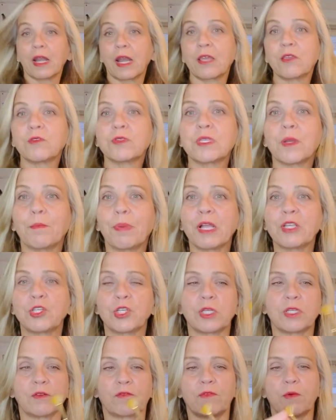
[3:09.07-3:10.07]
I used a bunch
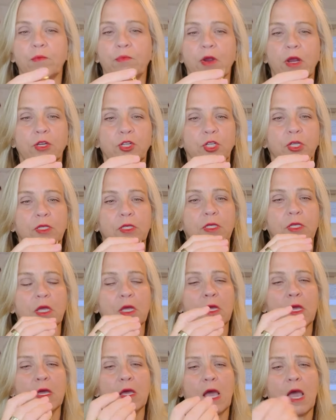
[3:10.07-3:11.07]
of different brushes.
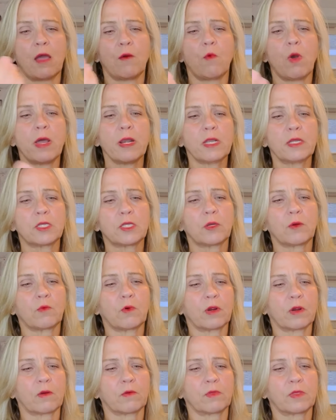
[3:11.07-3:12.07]
I wanted to
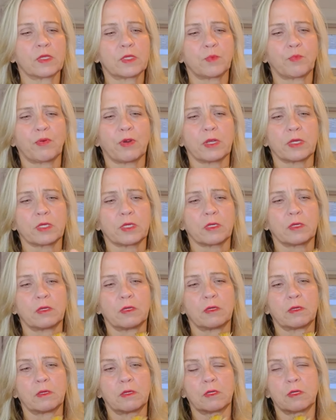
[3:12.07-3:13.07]
work with this brush.
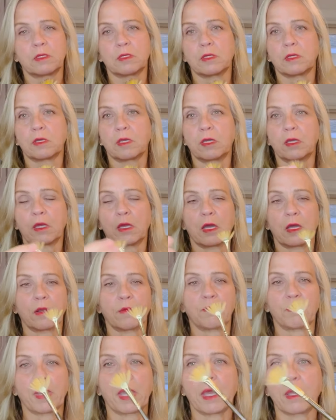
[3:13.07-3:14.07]
Is looking kind
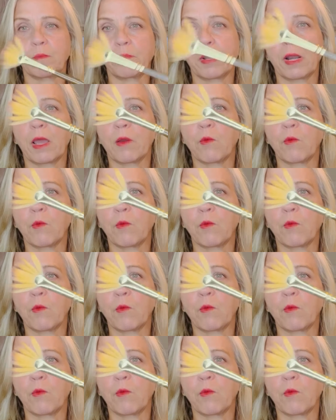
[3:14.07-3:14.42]
of bad, but I